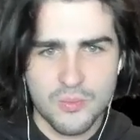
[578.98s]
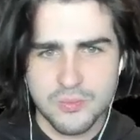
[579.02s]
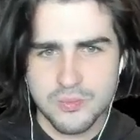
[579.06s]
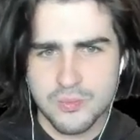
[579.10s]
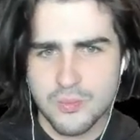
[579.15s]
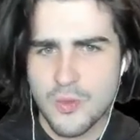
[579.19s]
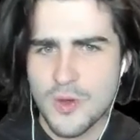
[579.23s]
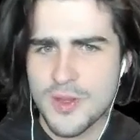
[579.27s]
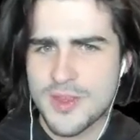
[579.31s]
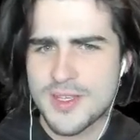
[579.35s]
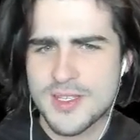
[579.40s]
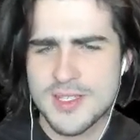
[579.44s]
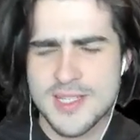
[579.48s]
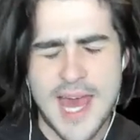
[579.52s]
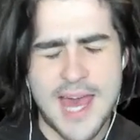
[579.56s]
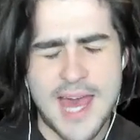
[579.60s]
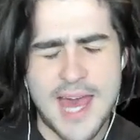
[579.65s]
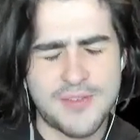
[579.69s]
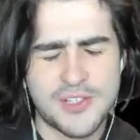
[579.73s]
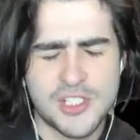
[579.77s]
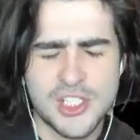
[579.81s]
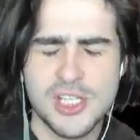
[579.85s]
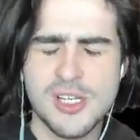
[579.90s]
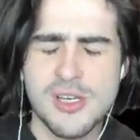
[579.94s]
with
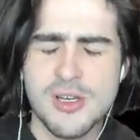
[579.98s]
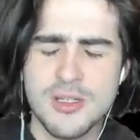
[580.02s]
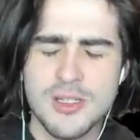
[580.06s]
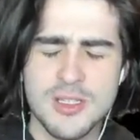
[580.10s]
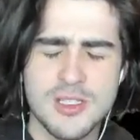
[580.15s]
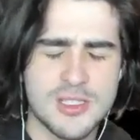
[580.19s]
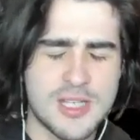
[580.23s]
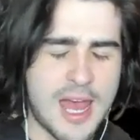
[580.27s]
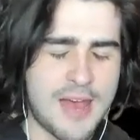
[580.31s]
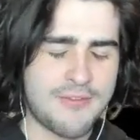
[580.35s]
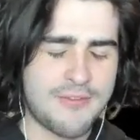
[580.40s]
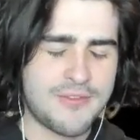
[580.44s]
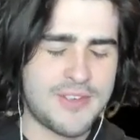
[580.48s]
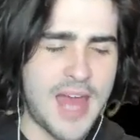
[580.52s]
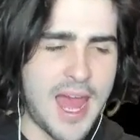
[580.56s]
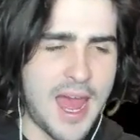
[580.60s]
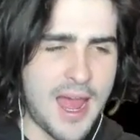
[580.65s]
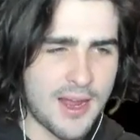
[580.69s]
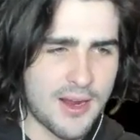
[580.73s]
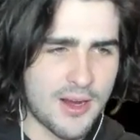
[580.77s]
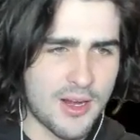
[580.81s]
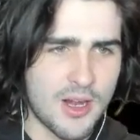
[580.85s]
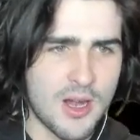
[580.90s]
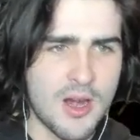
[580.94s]
Staff Shield, Staff
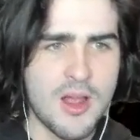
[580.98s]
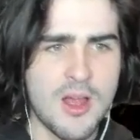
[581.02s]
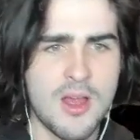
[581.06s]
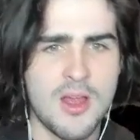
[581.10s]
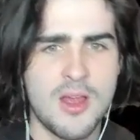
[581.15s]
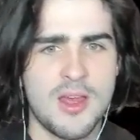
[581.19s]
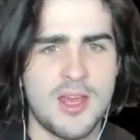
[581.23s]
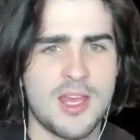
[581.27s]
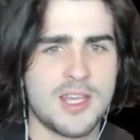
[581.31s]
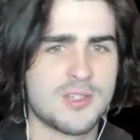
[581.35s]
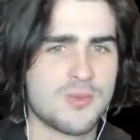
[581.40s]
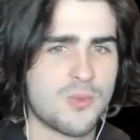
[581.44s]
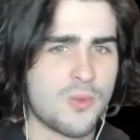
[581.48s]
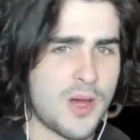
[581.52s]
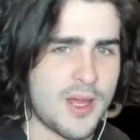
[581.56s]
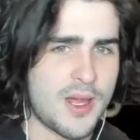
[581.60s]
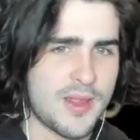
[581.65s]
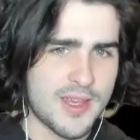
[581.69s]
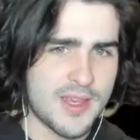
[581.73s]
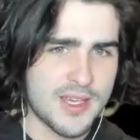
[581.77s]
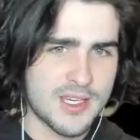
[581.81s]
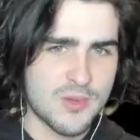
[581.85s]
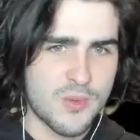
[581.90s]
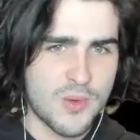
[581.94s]
Dagger is
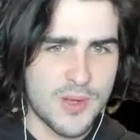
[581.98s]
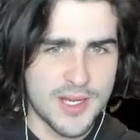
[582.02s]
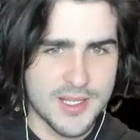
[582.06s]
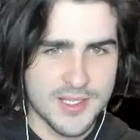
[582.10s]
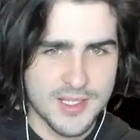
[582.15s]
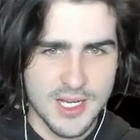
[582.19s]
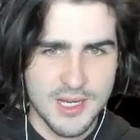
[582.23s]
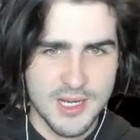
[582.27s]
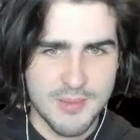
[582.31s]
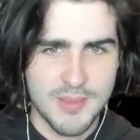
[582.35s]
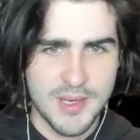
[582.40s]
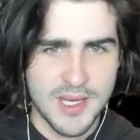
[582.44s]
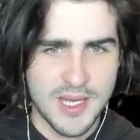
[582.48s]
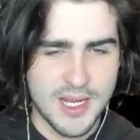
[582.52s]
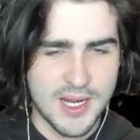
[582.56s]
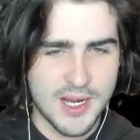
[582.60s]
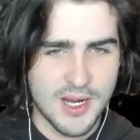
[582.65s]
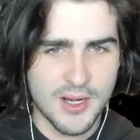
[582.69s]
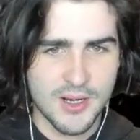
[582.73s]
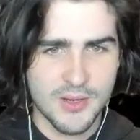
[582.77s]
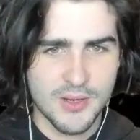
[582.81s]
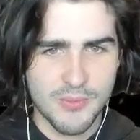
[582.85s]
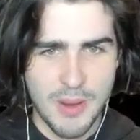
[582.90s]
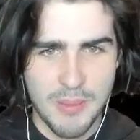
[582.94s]
what this one is going to be
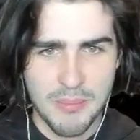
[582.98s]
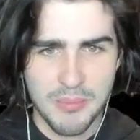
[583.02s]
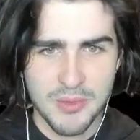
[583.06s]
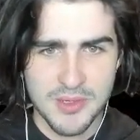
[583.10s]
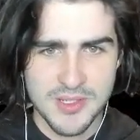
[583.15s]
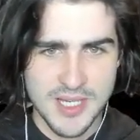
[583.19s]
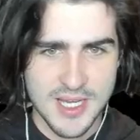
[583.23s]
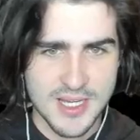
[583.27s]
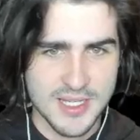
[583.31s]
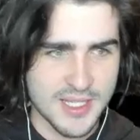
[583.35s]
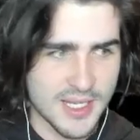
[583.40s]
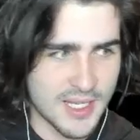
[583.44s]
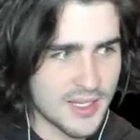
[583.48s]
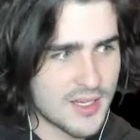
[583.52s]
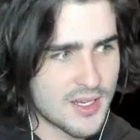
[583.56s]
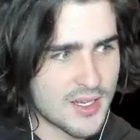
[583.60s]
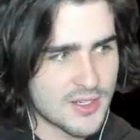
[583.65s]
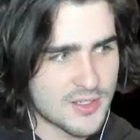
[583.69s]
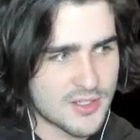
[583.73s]
here representing.